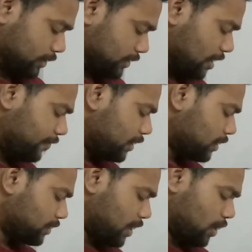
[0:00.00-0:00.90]
7
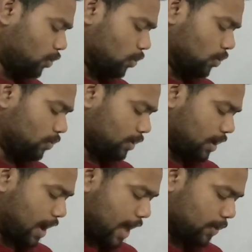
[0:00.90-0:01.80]
years
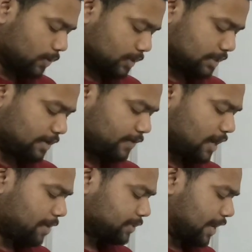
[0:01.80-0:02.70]
ago I was
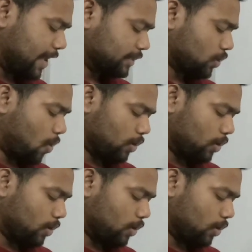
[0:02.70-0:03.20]
7 times as